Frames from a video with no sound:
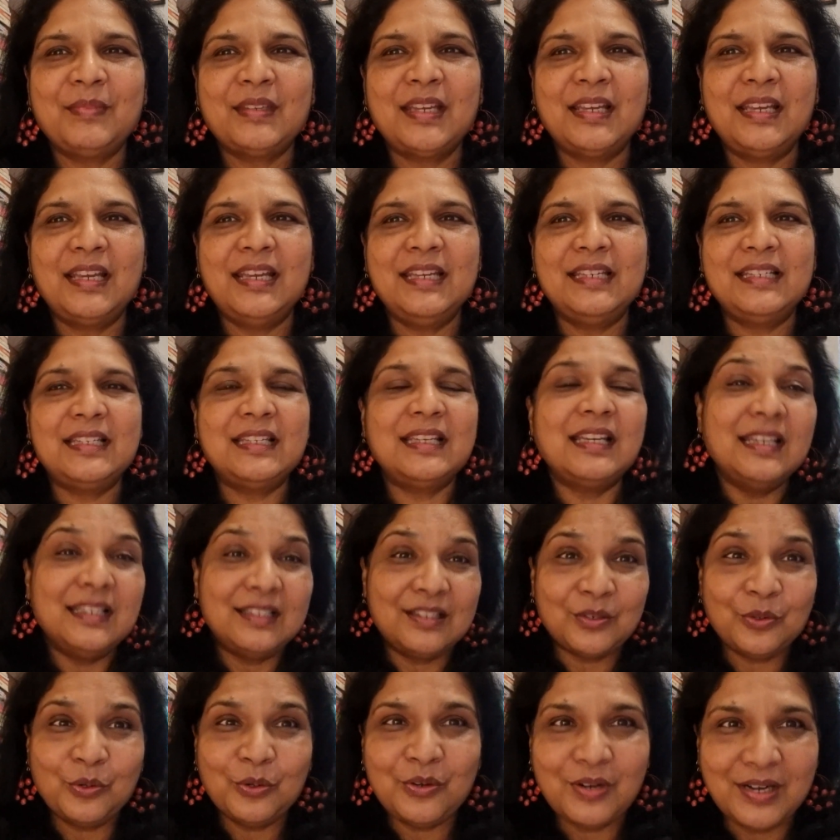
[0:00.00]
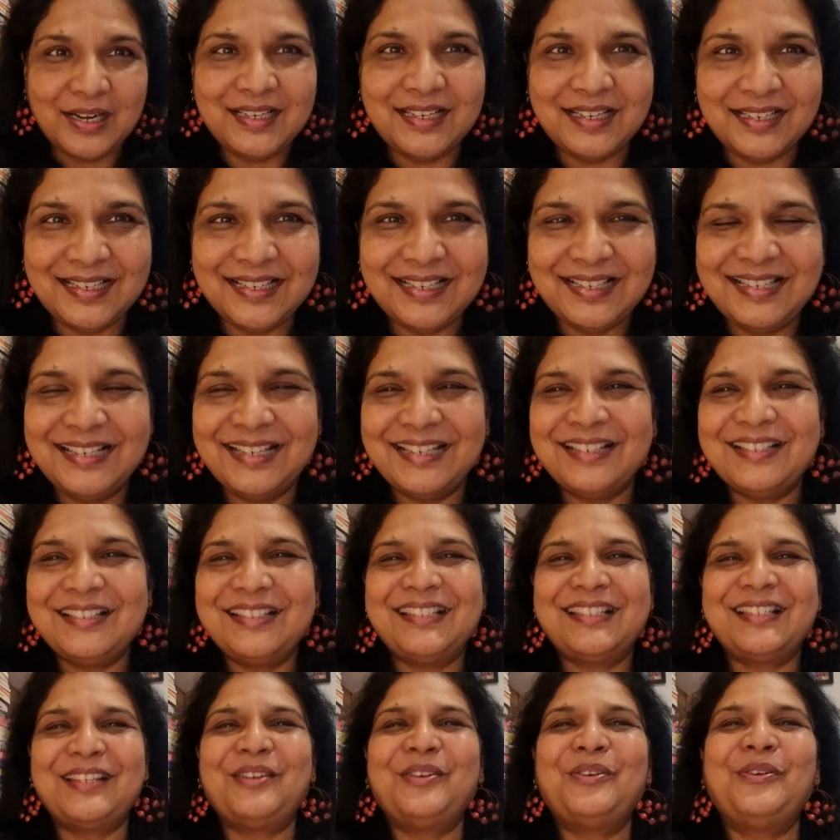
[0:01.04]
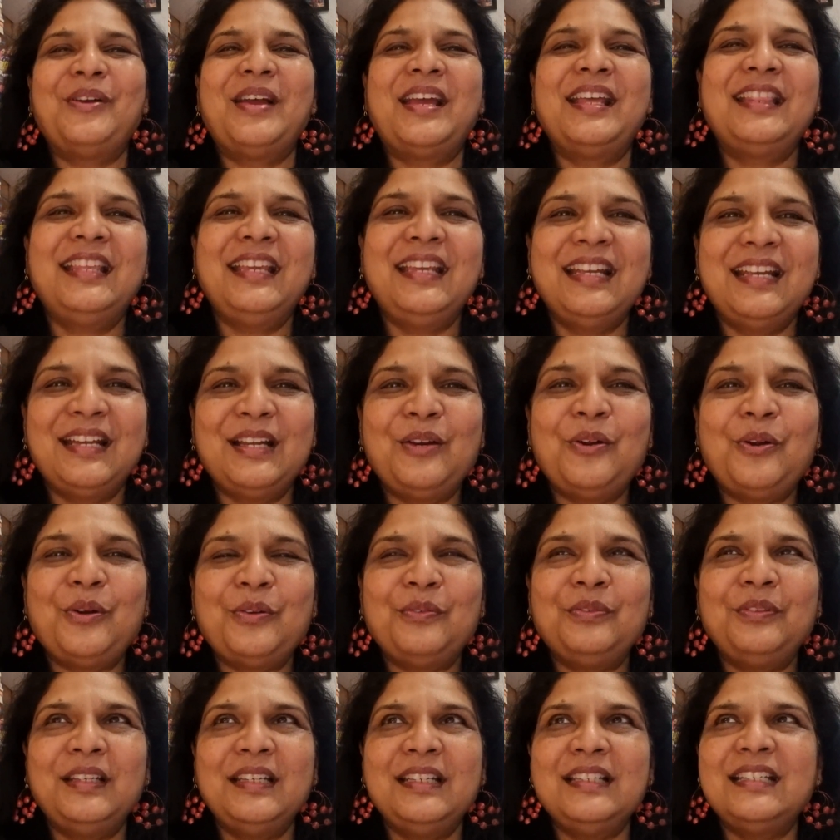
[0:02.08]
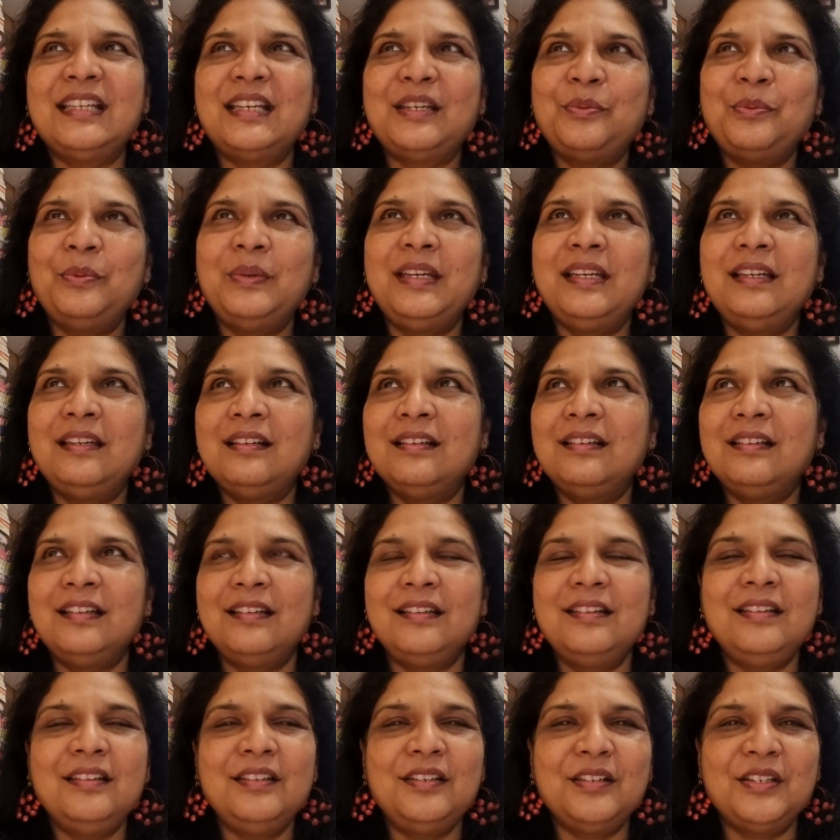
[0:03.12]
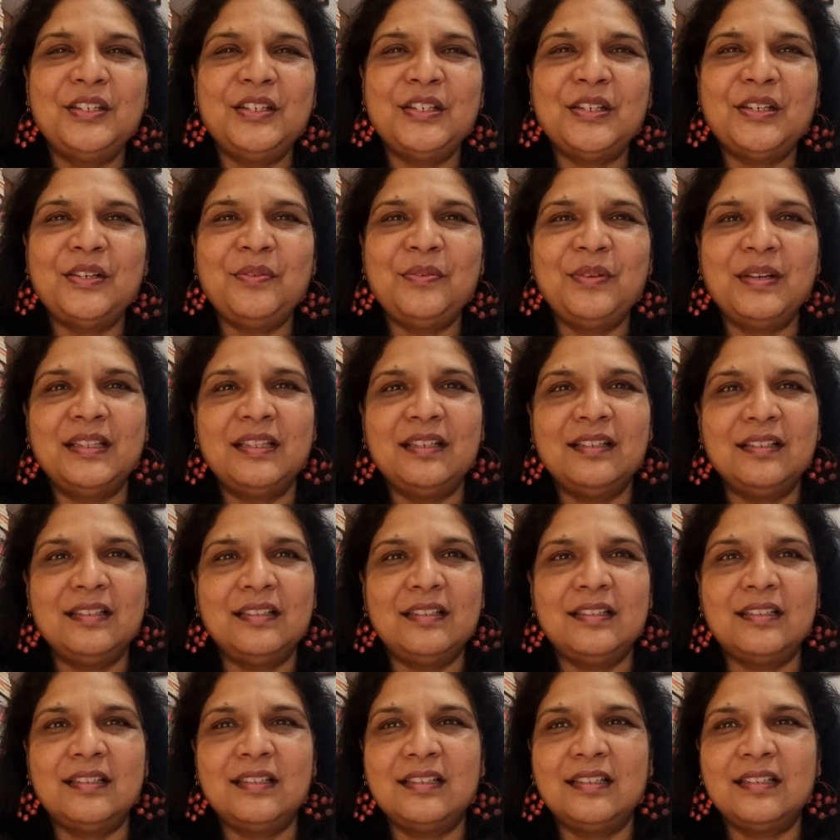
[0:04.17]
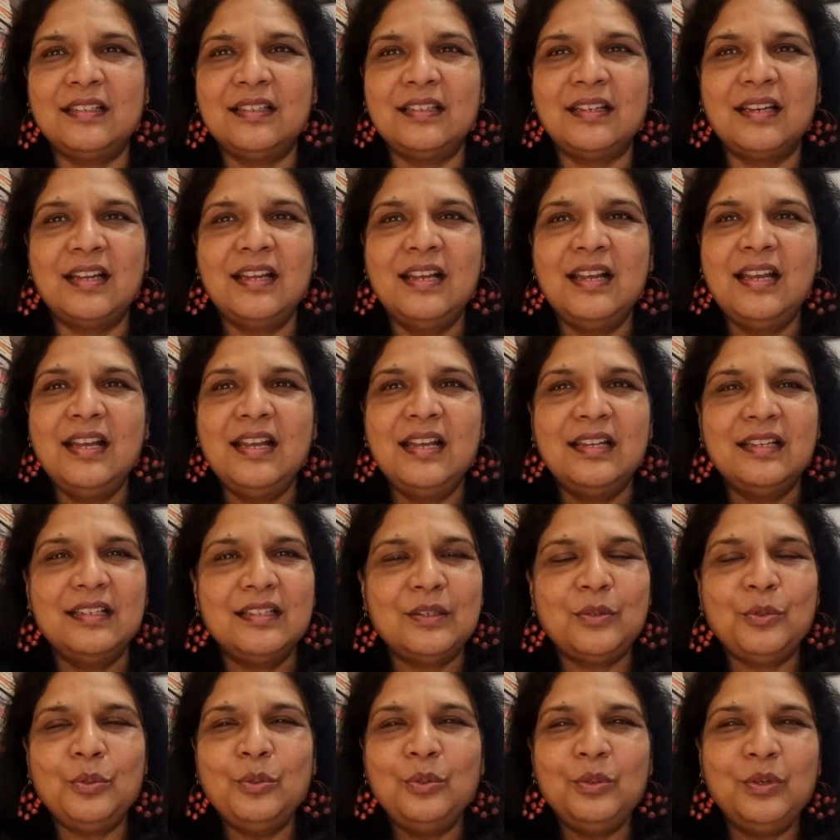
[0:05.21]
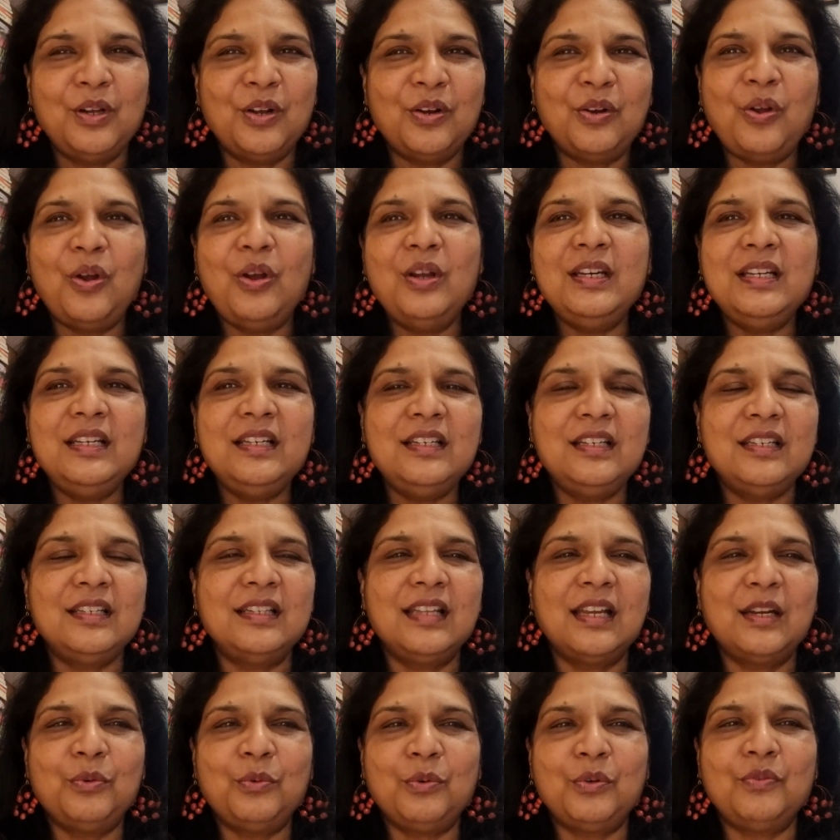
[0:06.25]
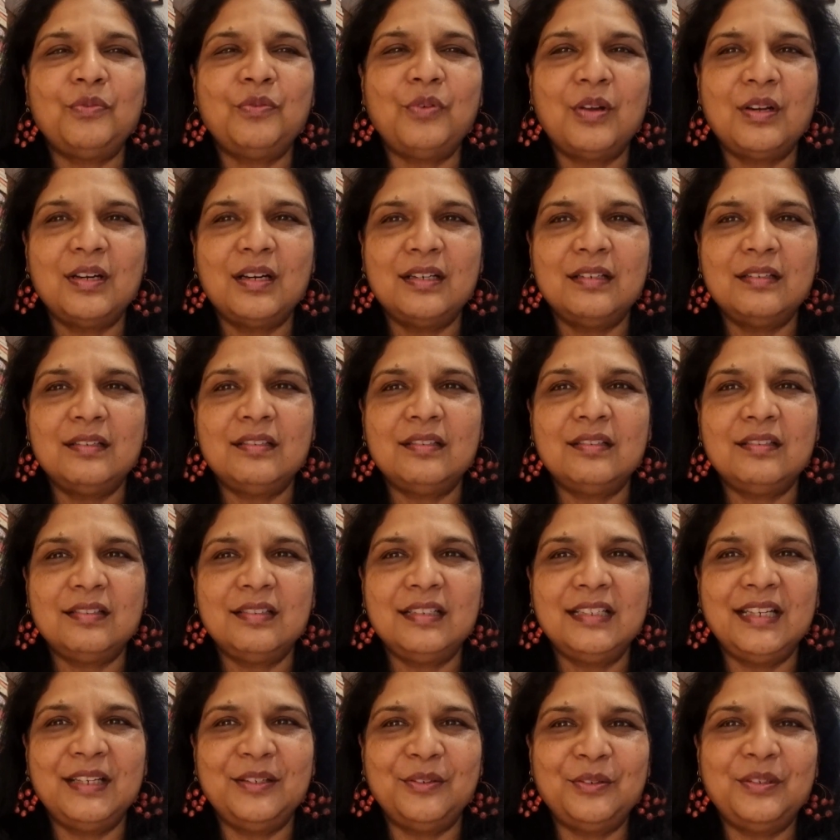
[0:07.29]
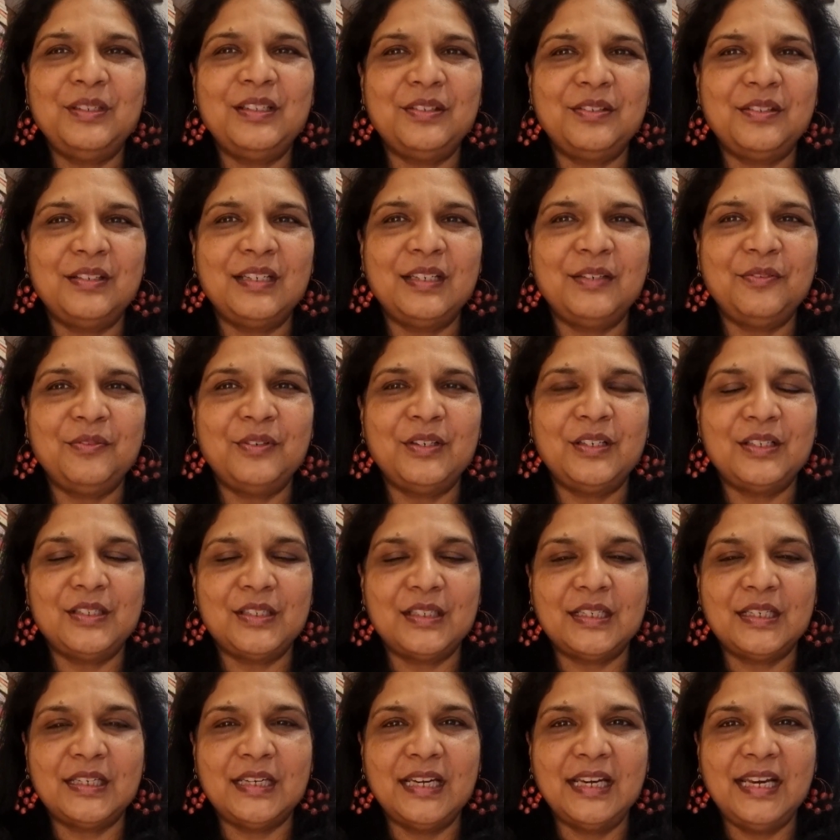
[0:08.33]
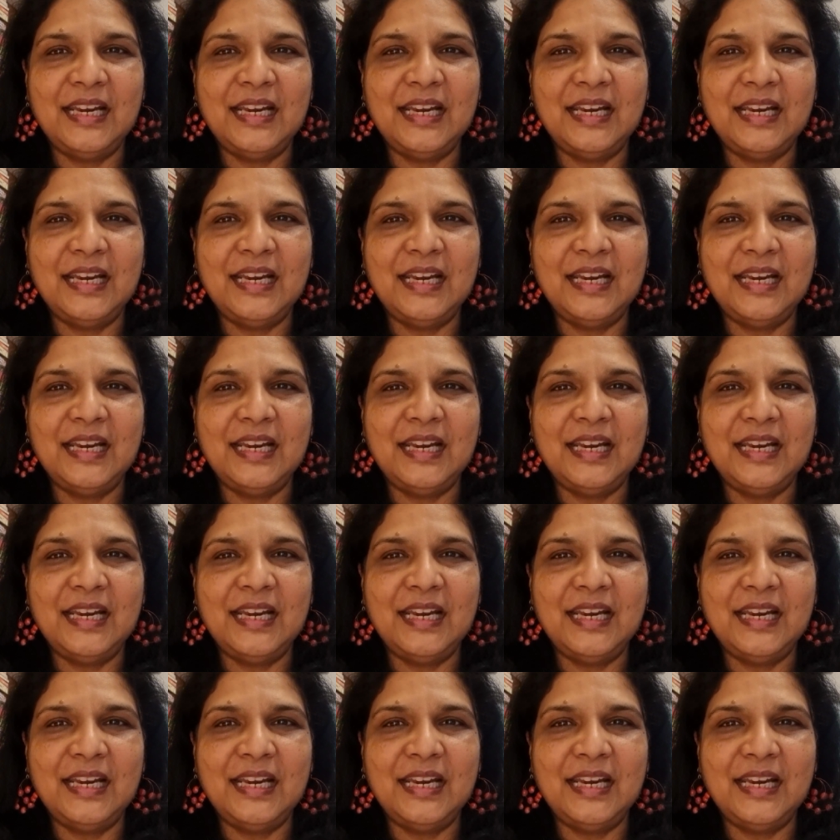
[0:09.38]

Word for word: it's it's good writing. You know, so I think a lot of things that we learn in literature, whether it's in school or college, that would fall under you know literary fiction.